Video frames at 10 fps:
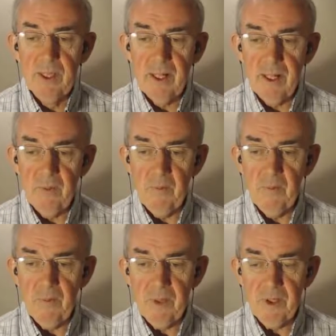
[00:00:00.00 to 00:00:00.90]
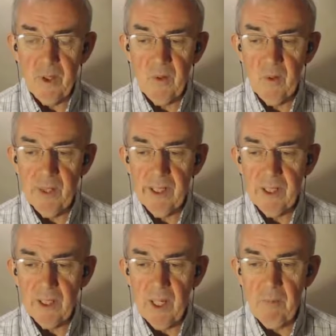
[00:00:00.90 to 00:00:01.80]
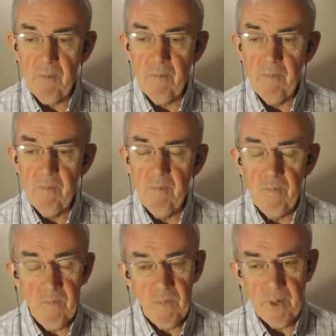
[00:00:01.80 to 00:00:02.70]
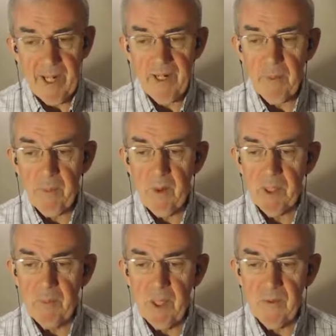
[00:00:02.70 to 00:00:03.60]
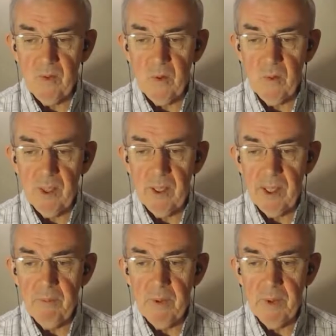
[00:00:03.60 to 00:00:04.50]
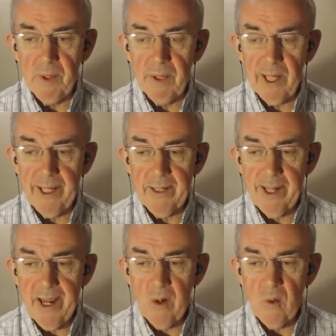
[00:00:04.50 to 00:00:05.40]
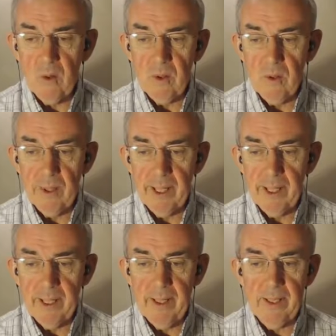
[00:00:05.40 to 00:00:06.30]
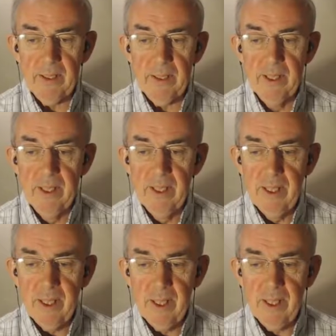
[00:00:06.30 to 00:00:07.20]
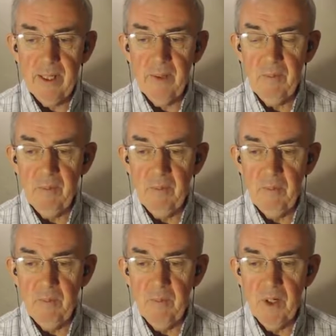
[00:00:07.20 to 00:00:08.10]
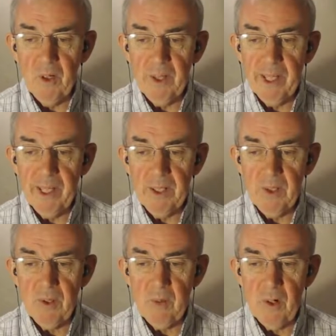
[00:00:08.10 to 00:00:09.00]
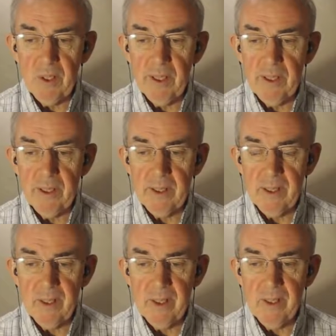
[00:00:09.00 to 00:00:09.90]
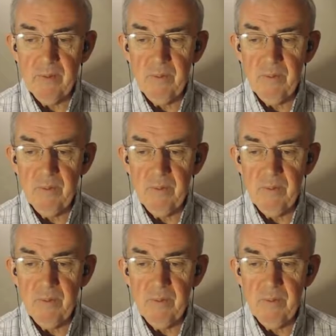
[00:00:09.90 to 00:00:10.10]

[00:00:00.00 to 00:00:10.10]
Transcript: Um, so it's an enterprise platform really, but they're now looking at uh, coming into the market uh,